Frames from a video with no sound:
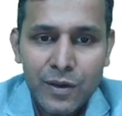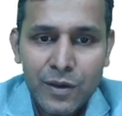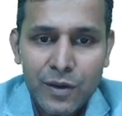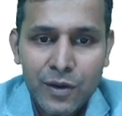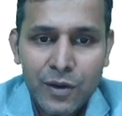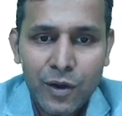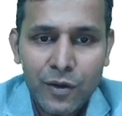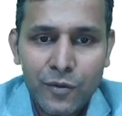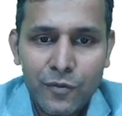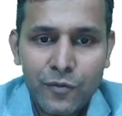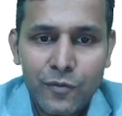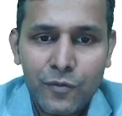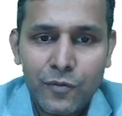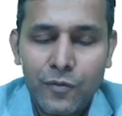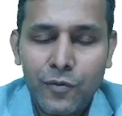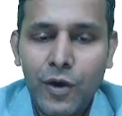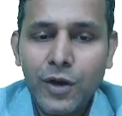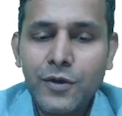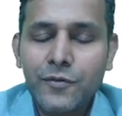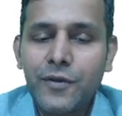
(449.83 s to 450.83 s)
Now
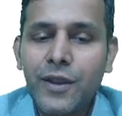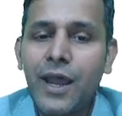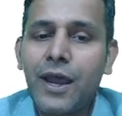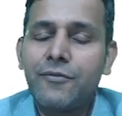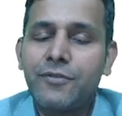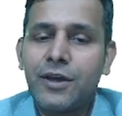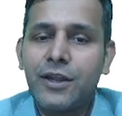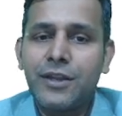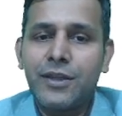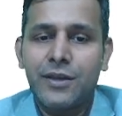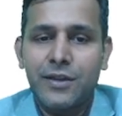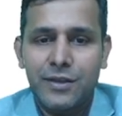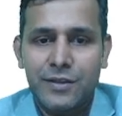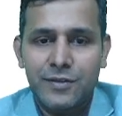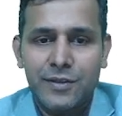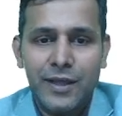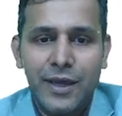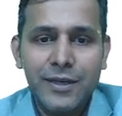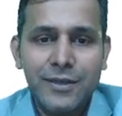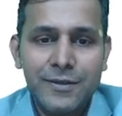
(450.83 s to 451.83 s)
what we have done here
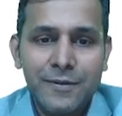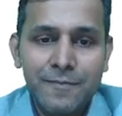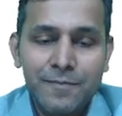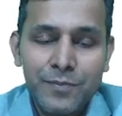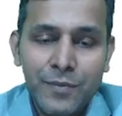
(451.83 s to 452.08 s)
is that,